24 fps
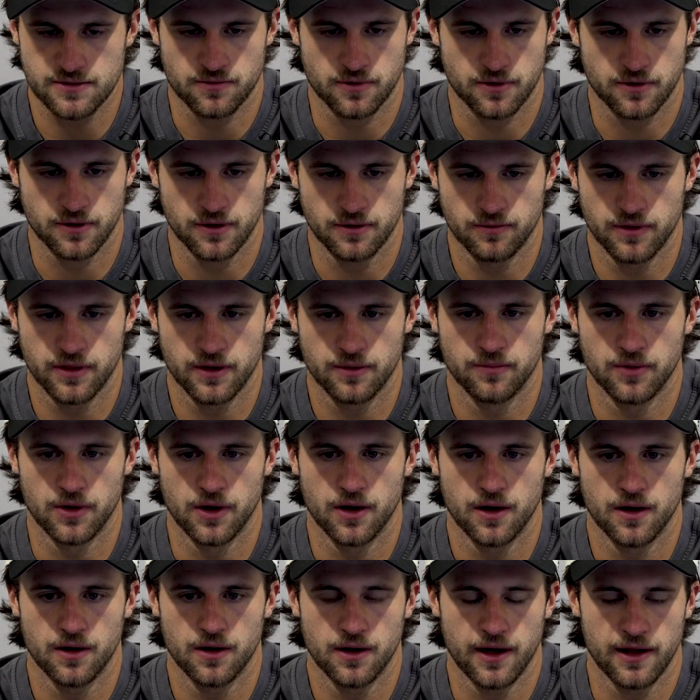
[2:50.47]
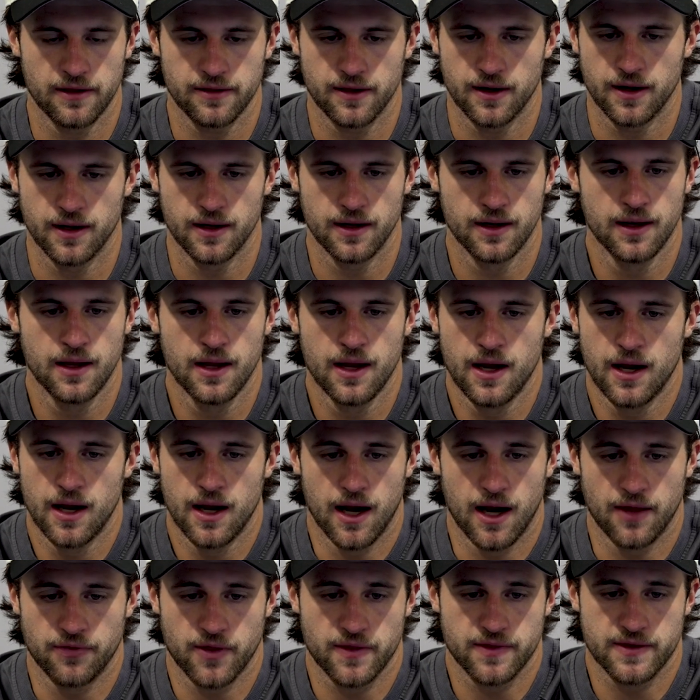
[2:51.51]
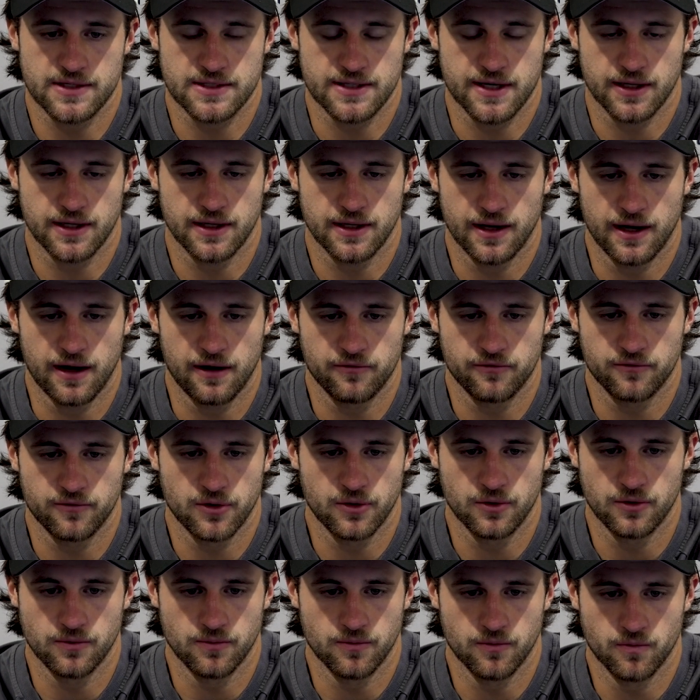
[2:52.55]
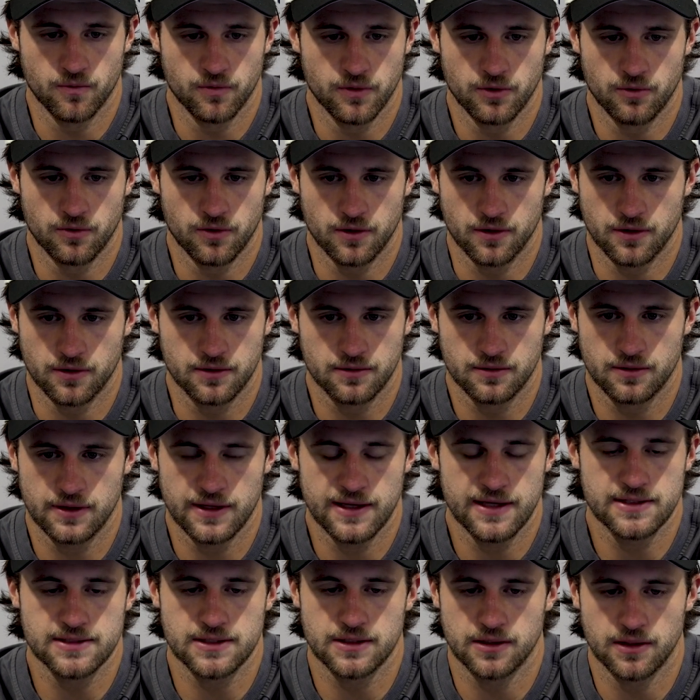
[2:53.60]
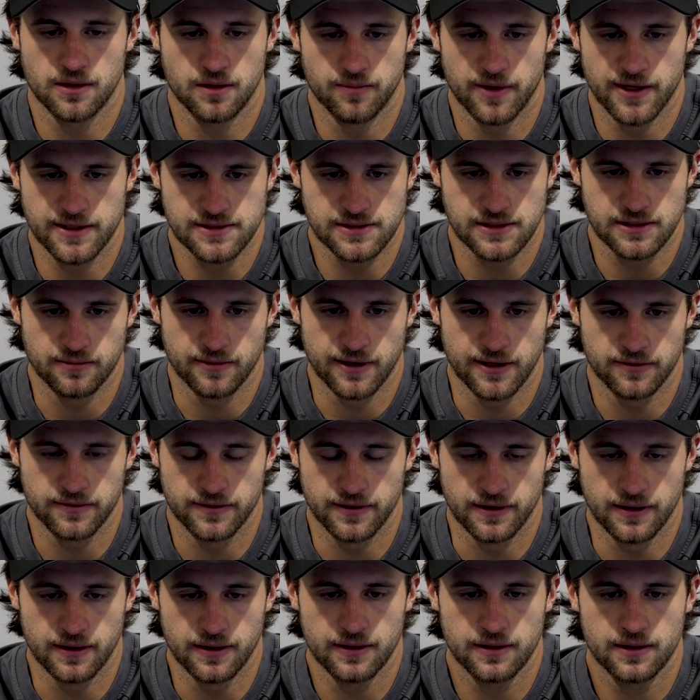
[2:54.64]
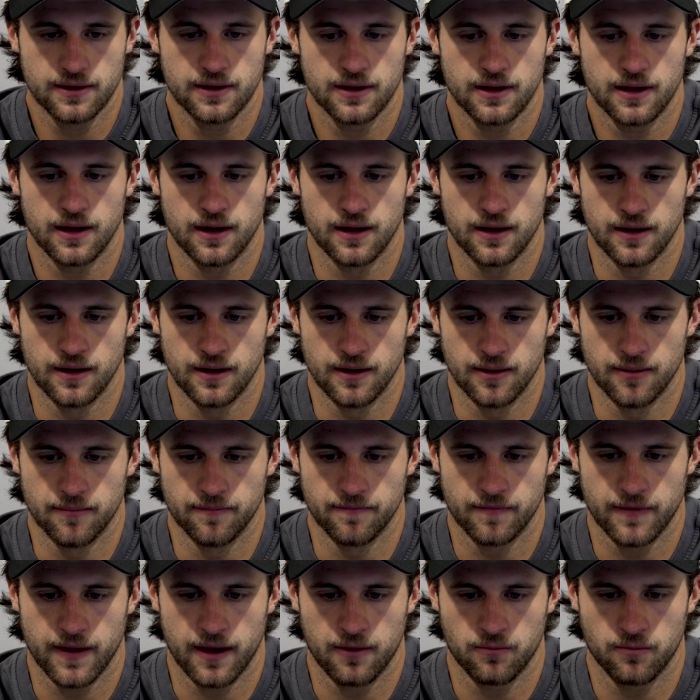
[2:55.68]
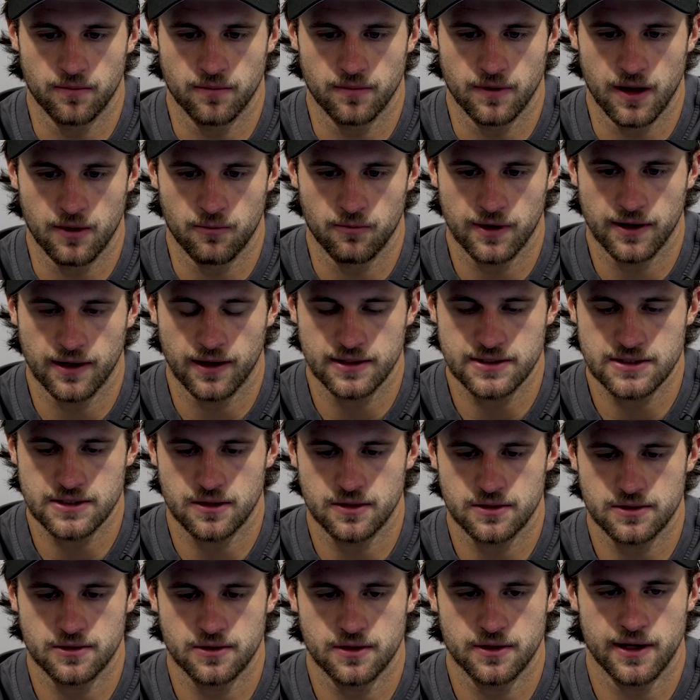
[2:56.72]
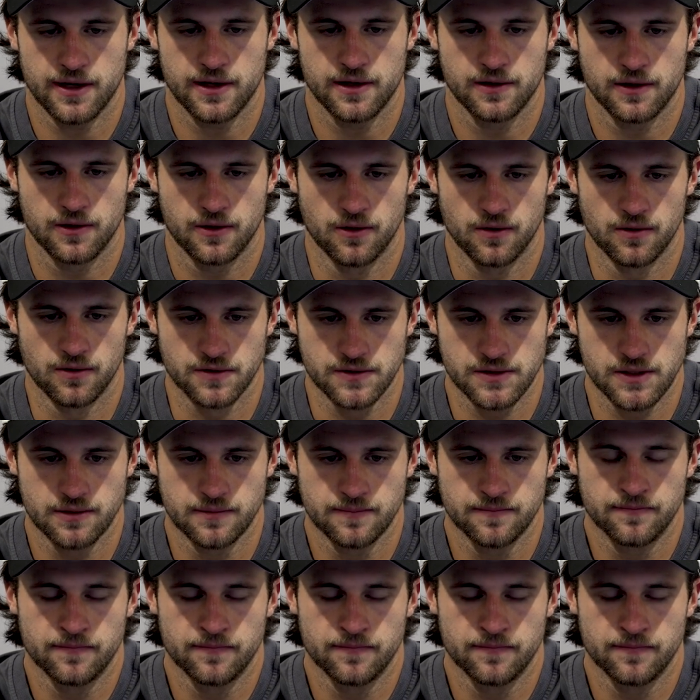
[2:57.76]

We're good with the ball. I thought I thought the second half we we were easily the best team out there, um, and and we got to start turning that into goals.